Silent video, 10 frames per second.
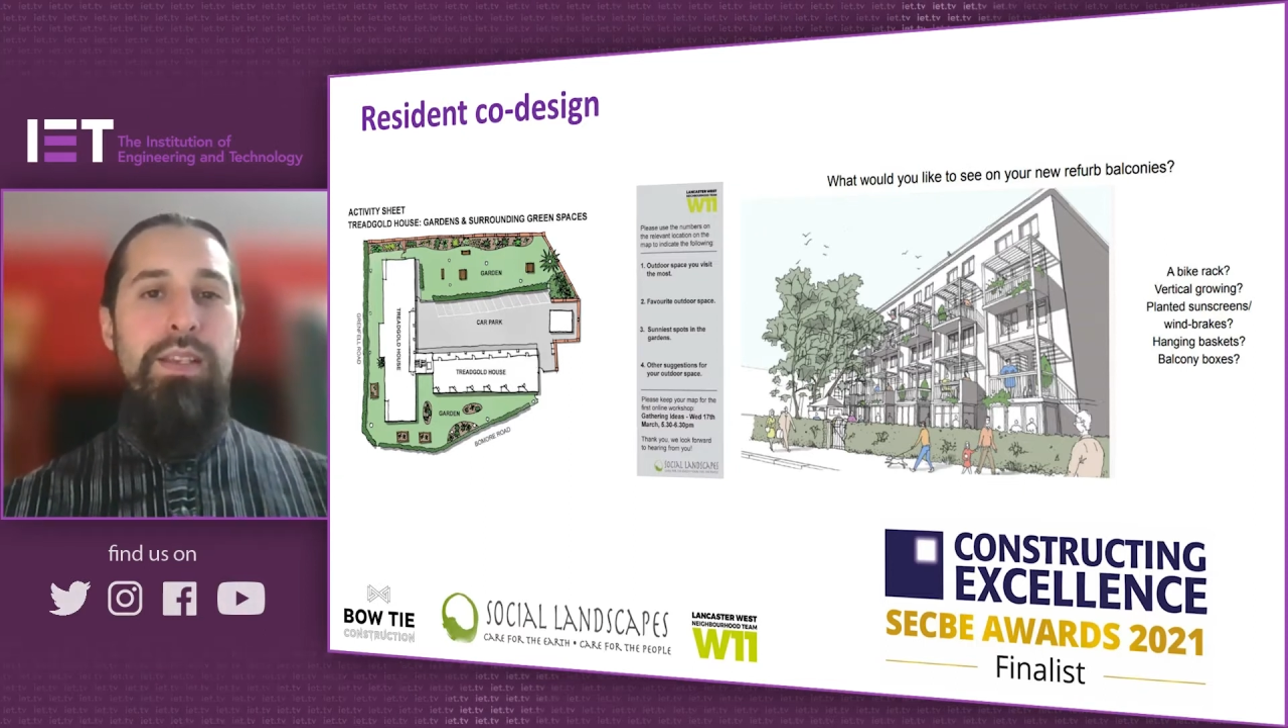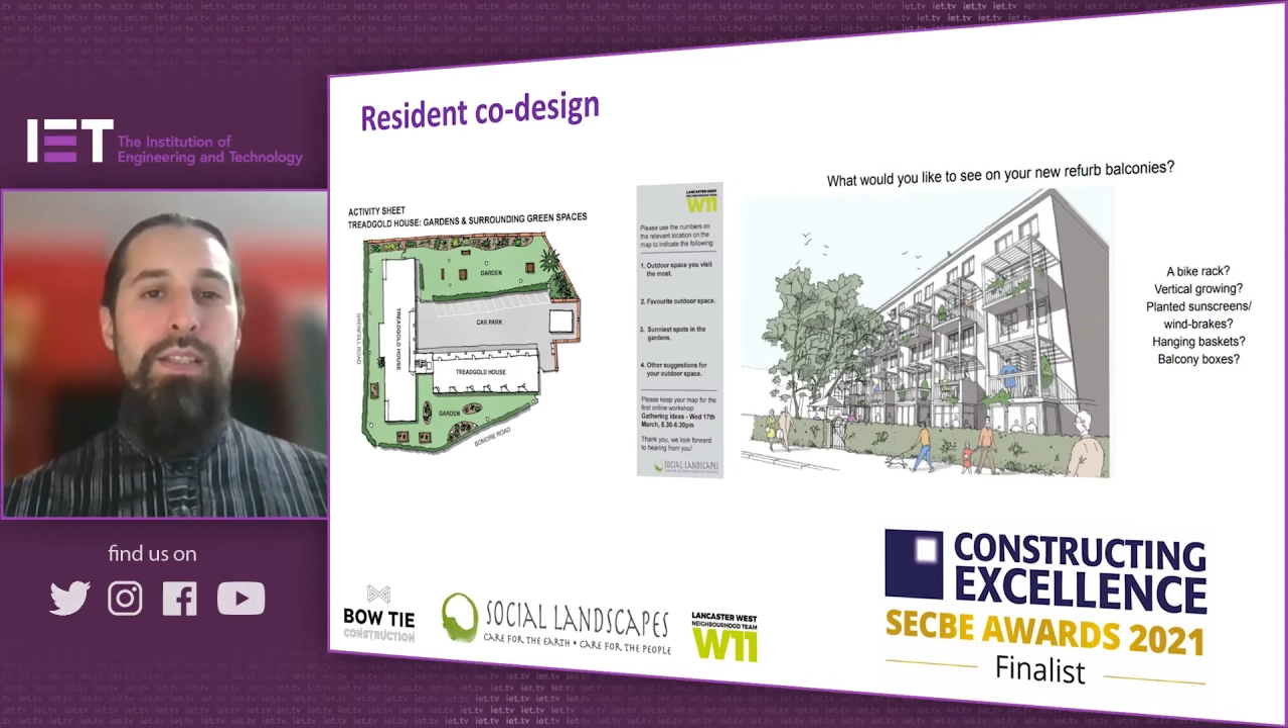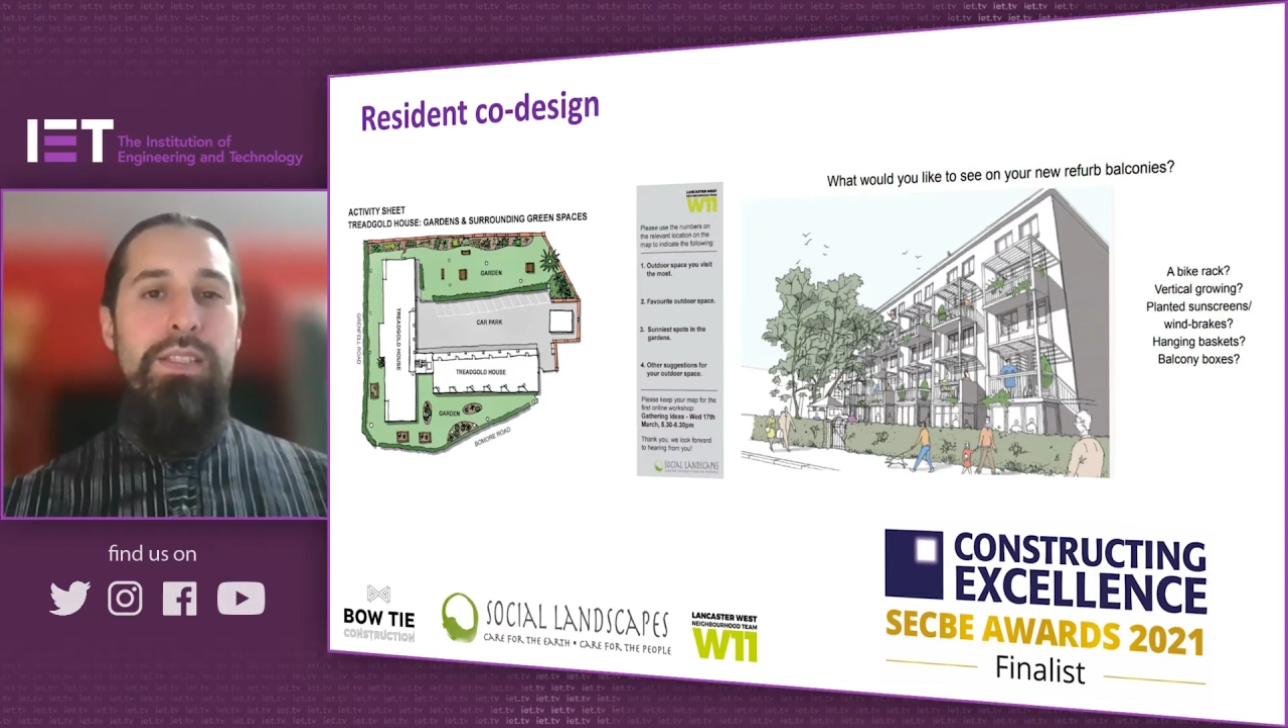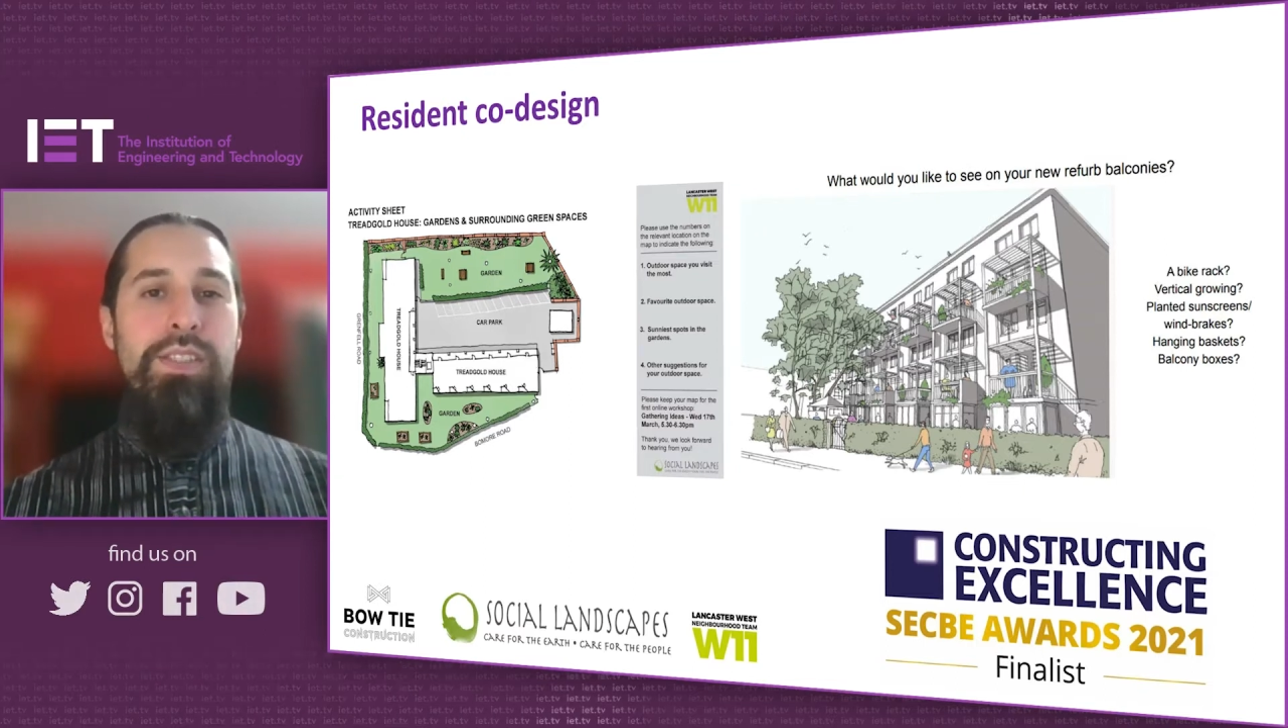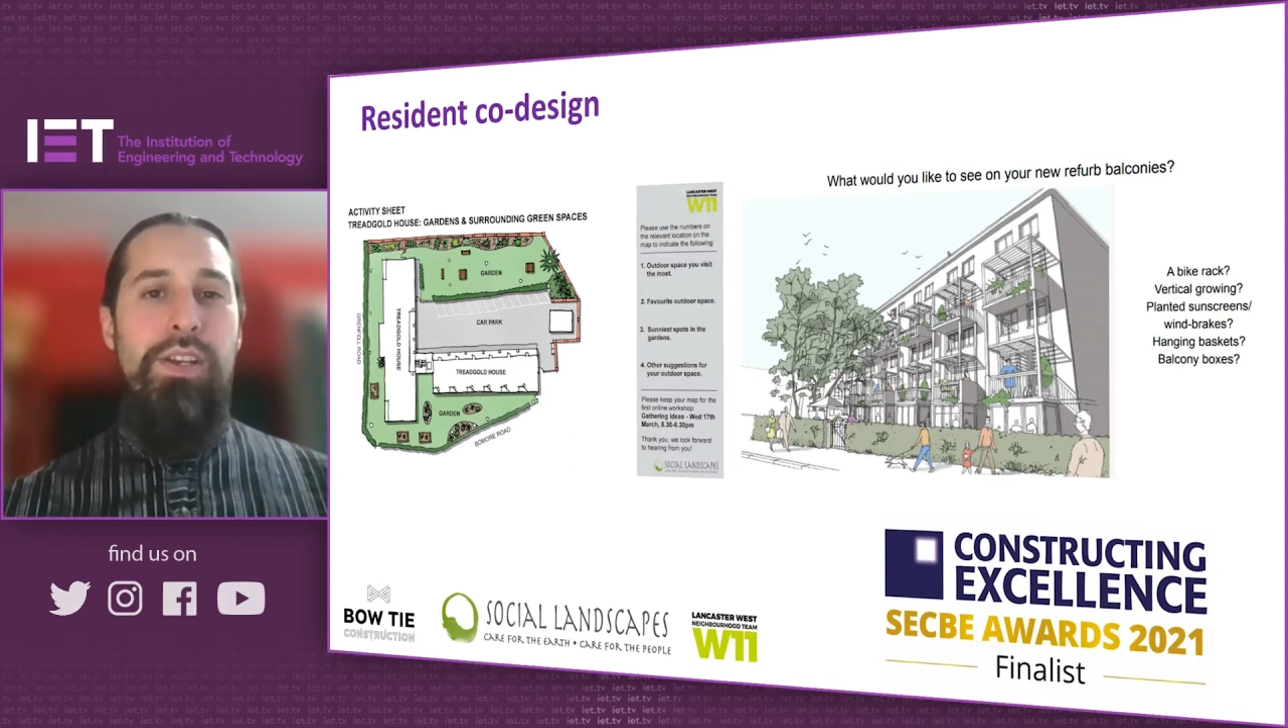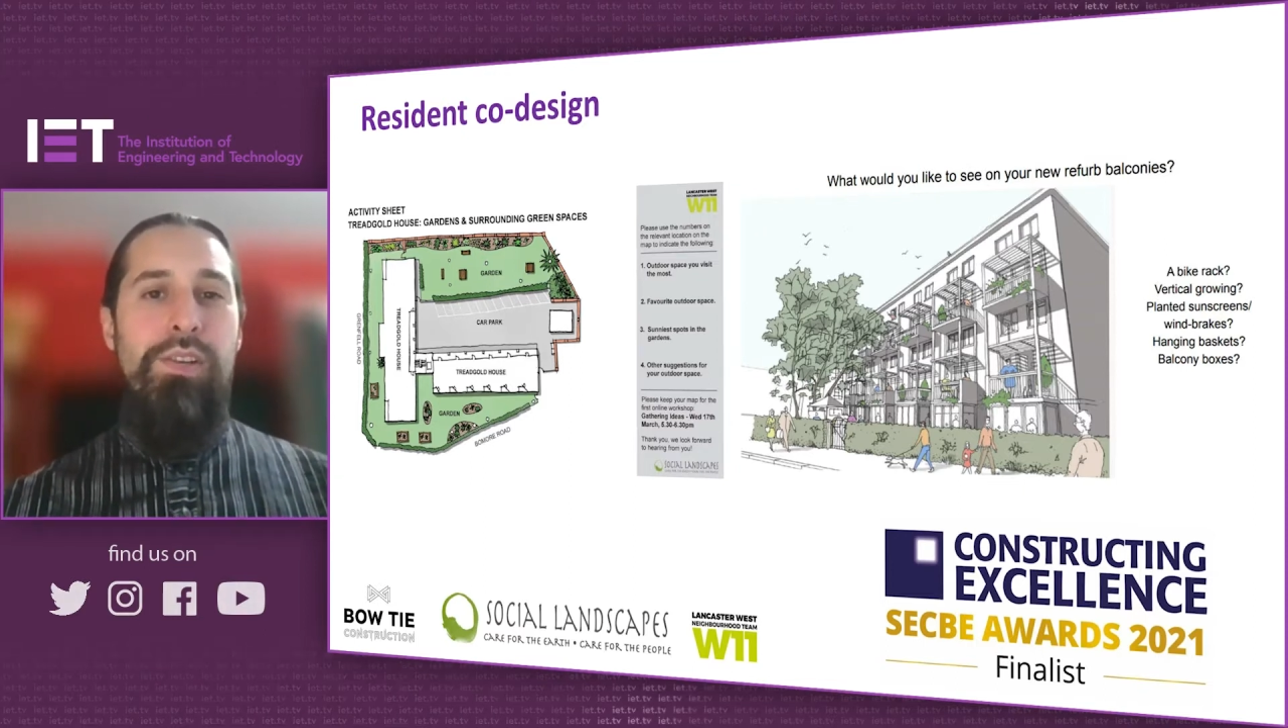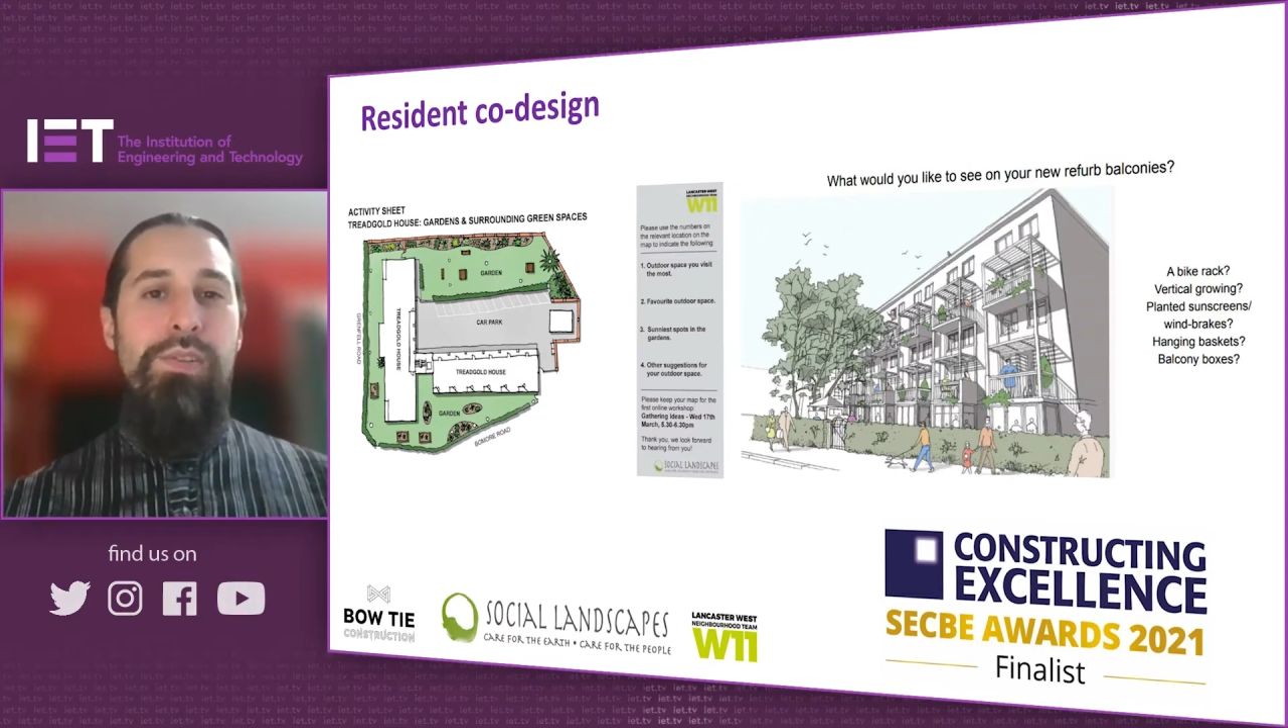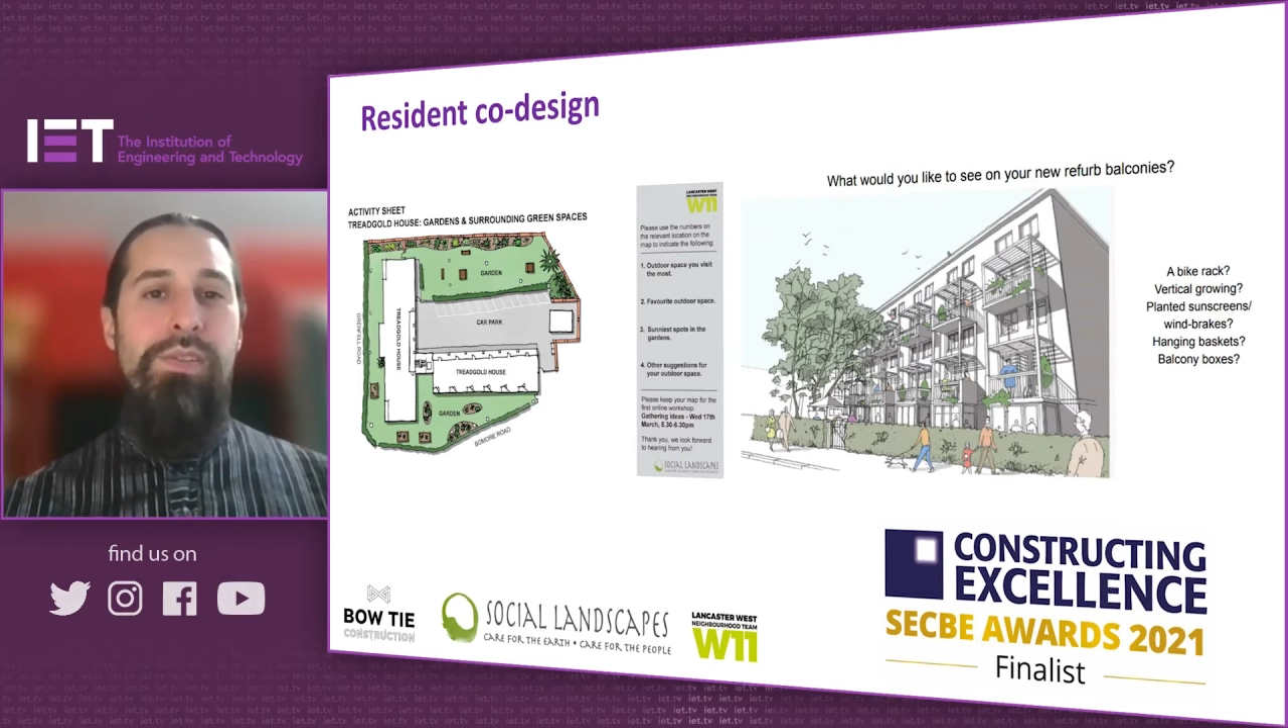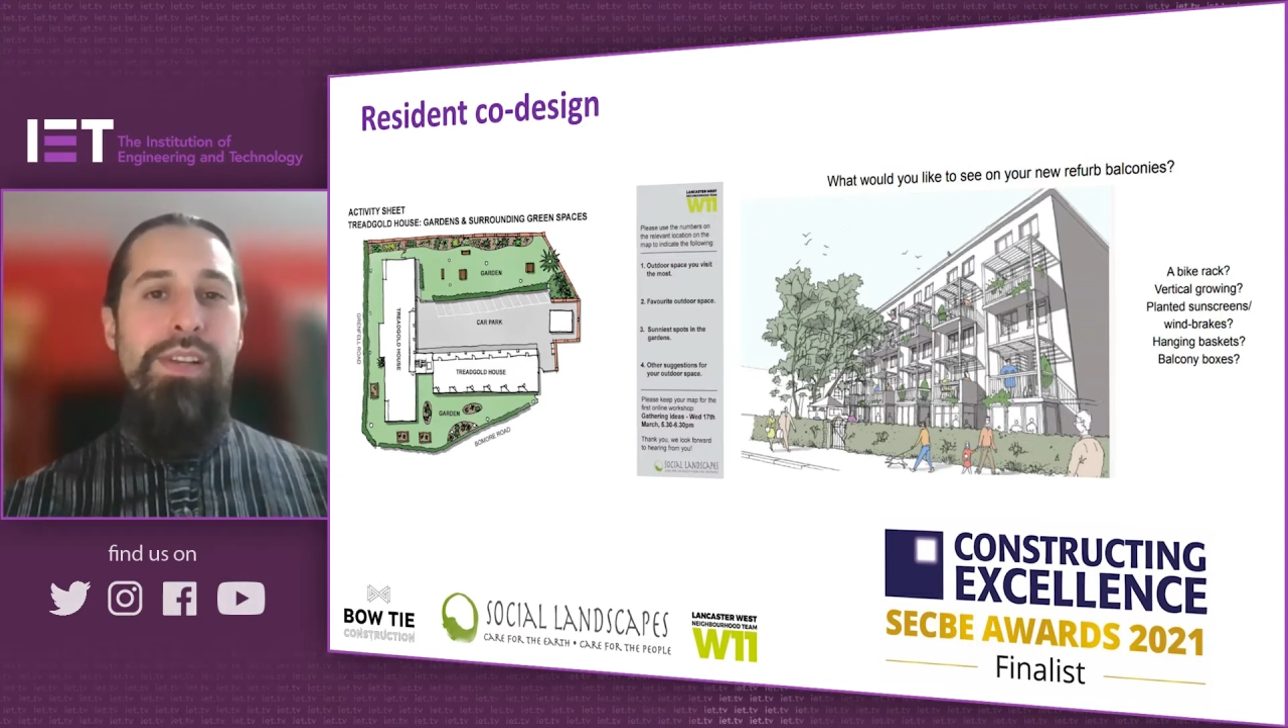So